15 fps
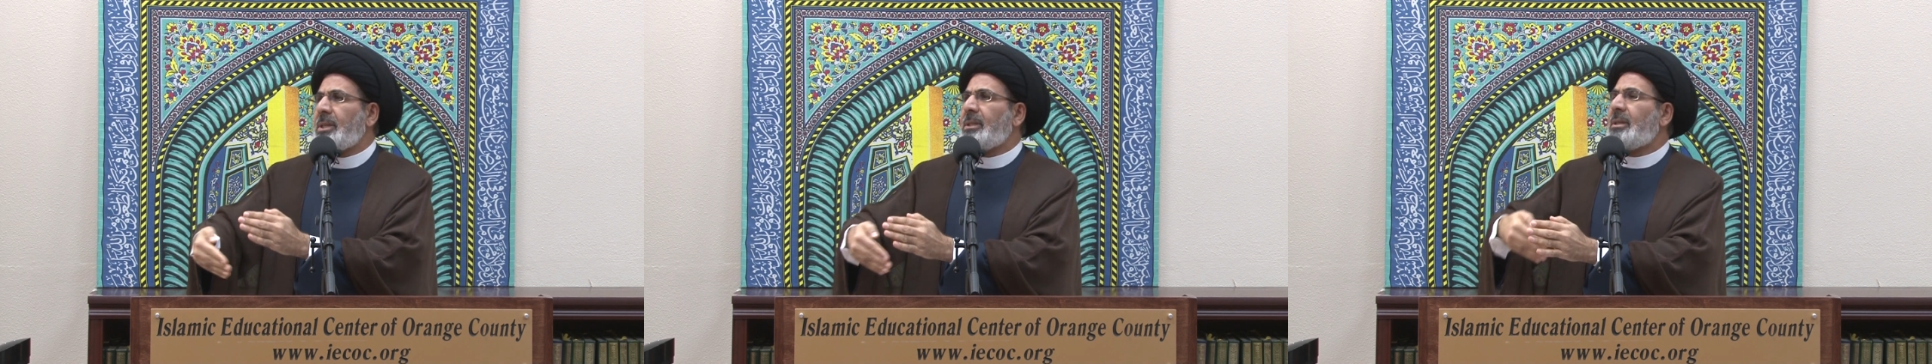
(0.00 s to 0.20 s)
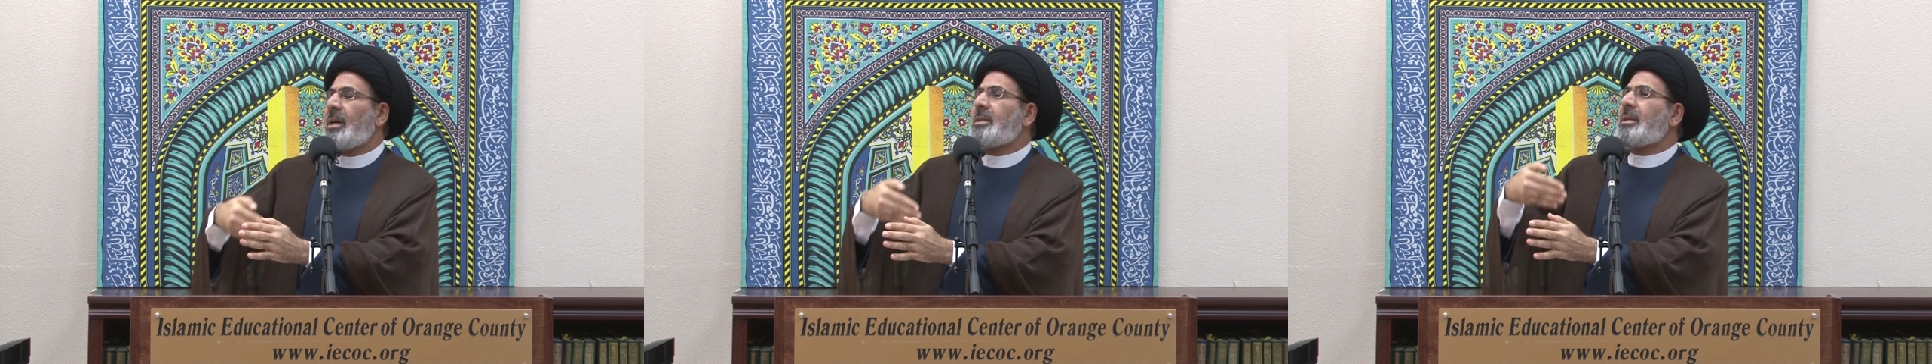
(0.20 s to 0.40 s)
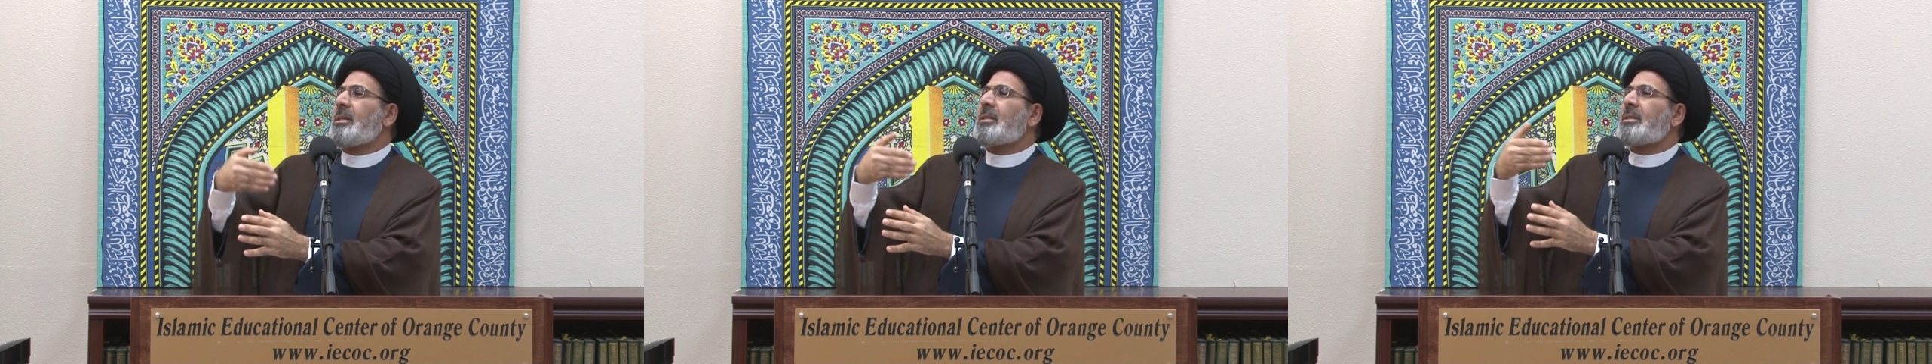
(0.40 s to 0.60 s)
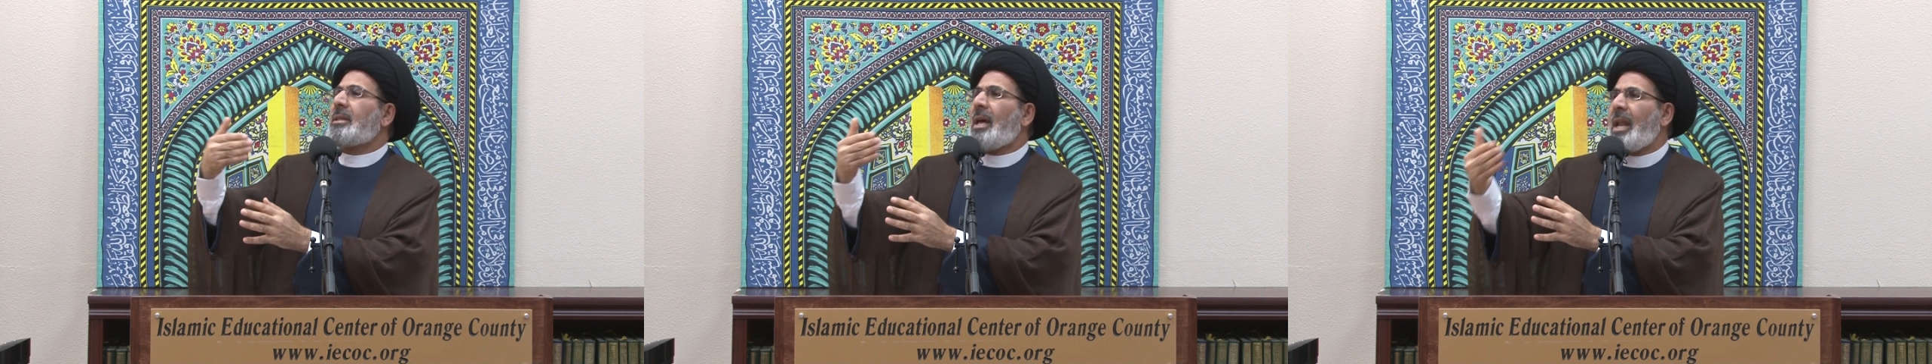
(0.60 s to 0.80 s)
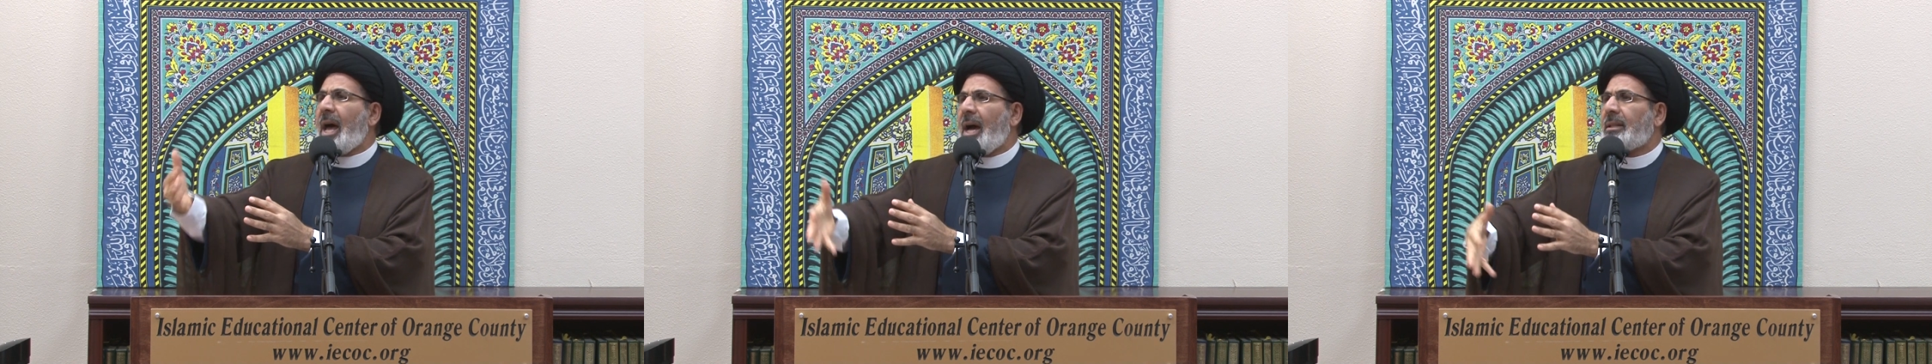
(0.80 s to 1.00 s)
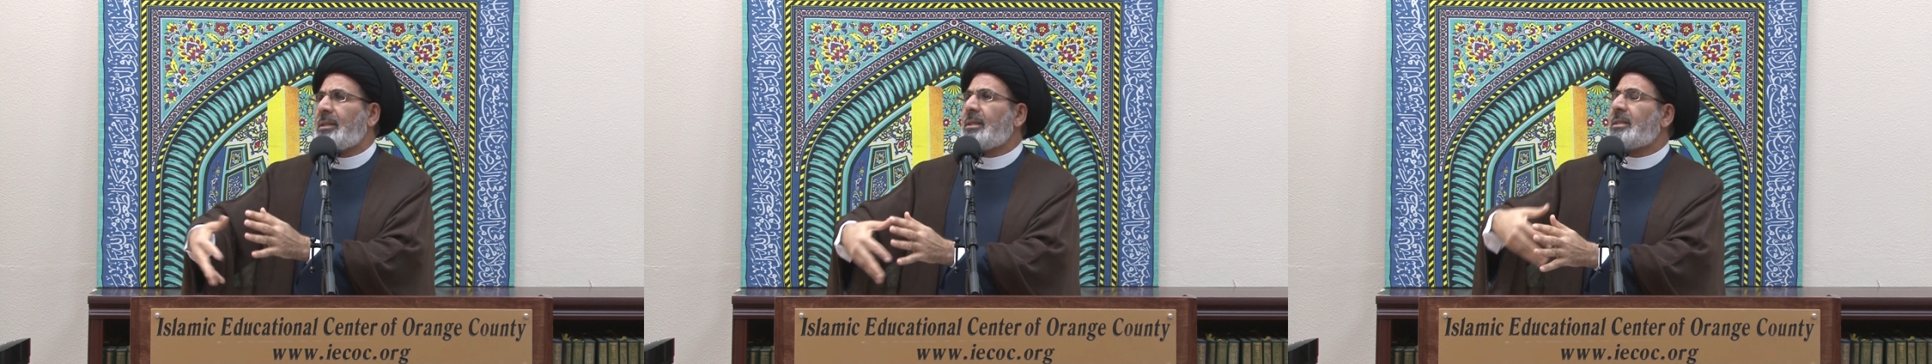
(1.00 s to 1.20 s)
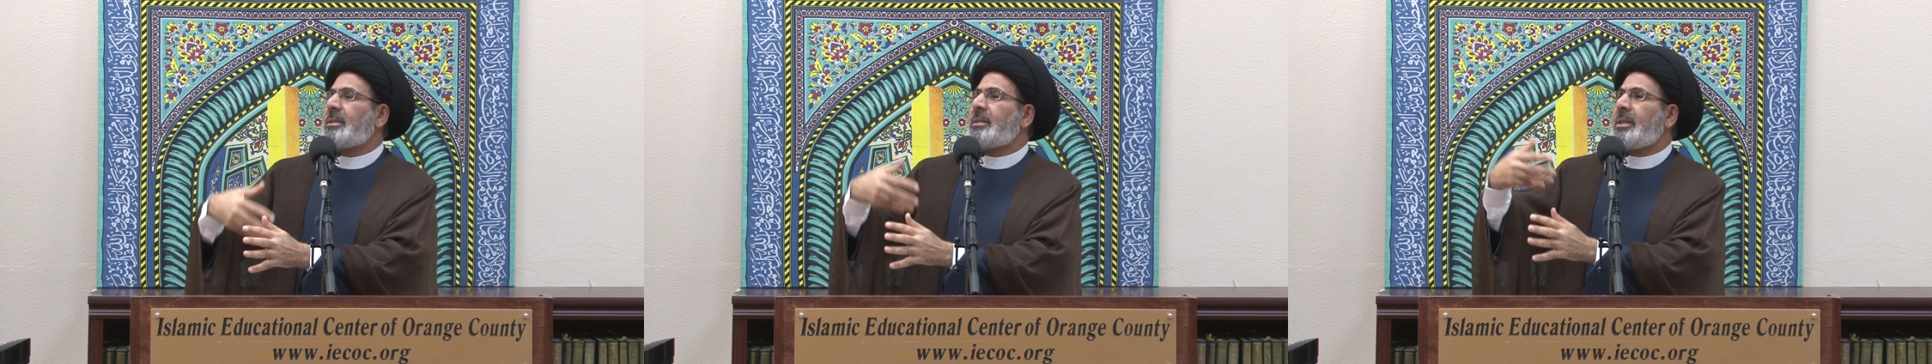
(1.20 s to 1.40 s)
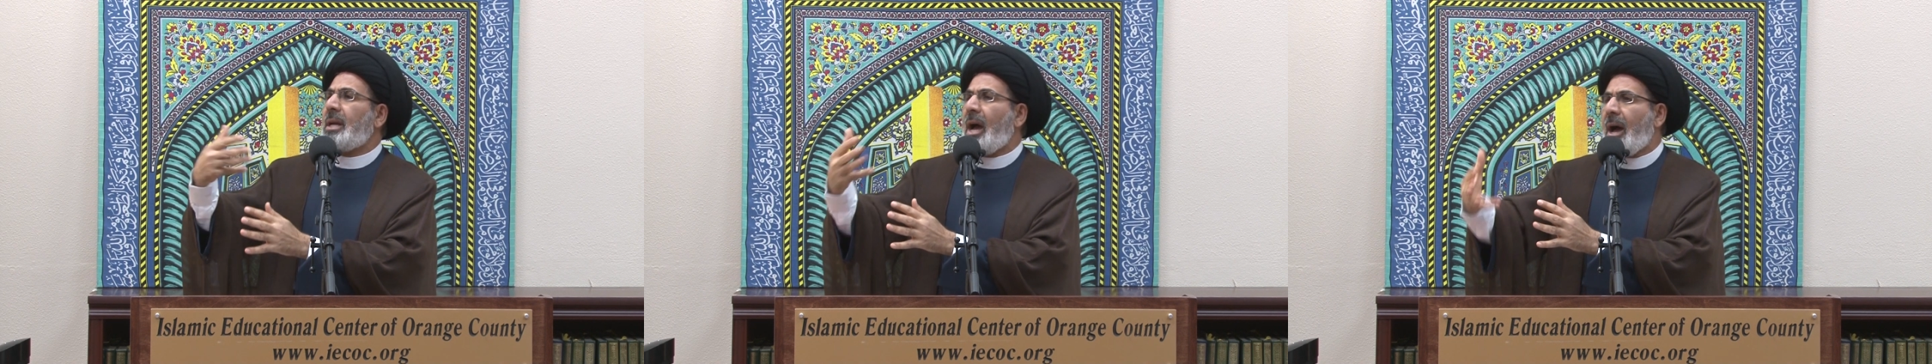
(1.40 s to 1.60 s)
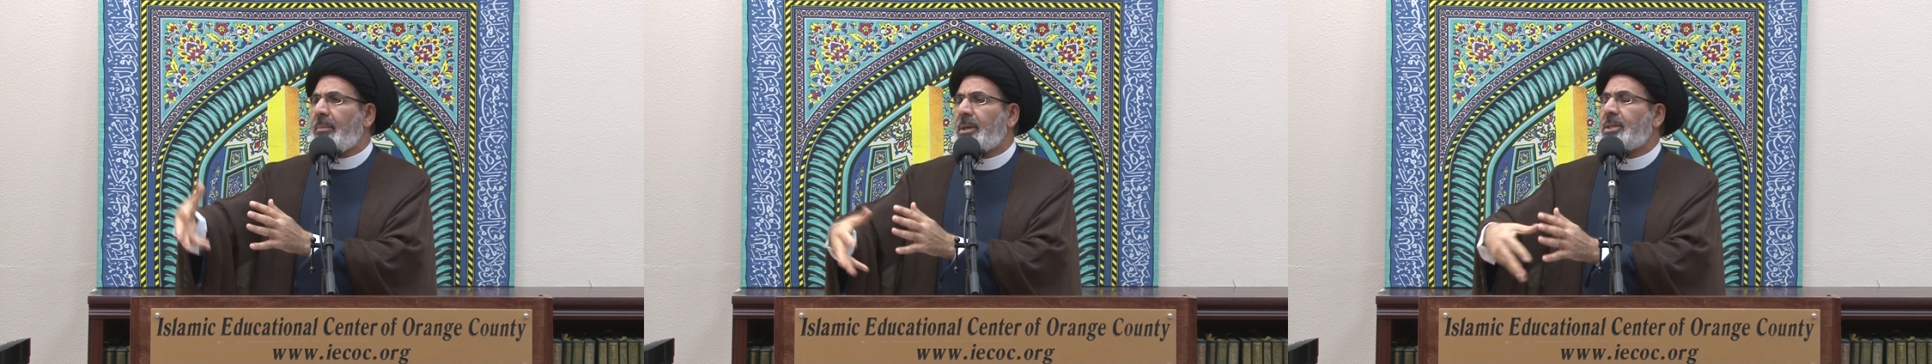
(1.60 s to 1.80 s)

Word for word: he does his salat, his siyam,